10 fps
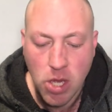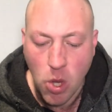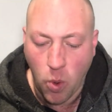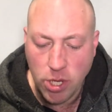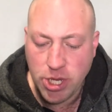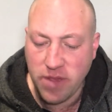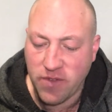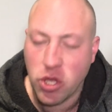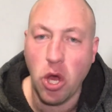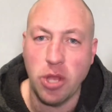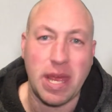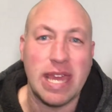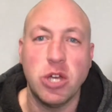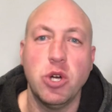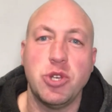Once you've got
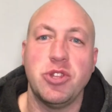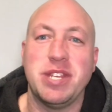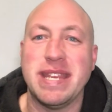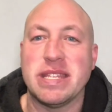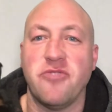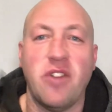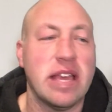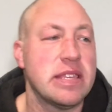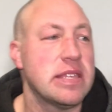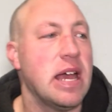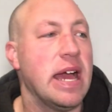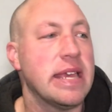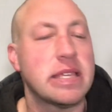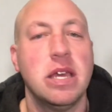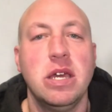a hood that is the right
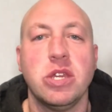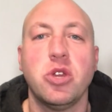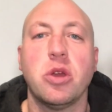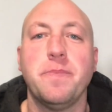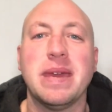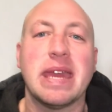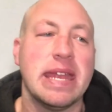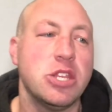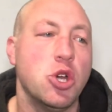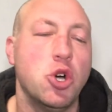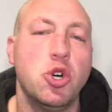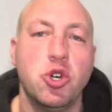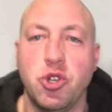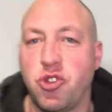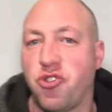size, you can begin your
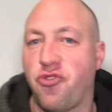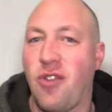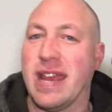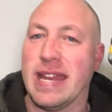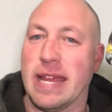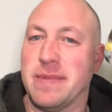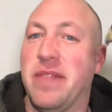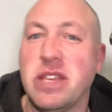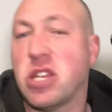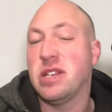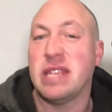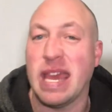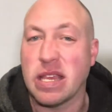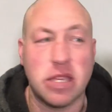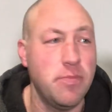hood training. Now this can
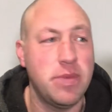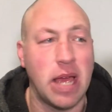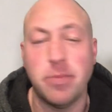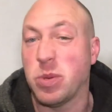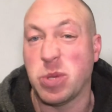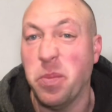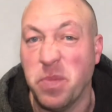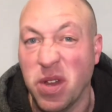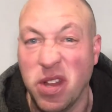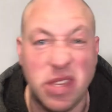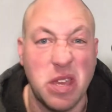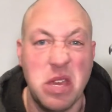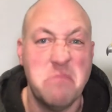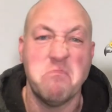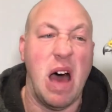take sometimes, with some birds,
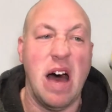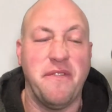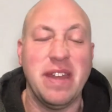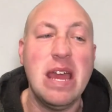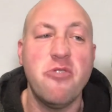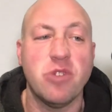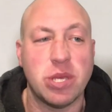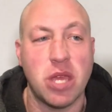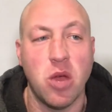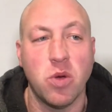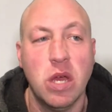half an hour or so.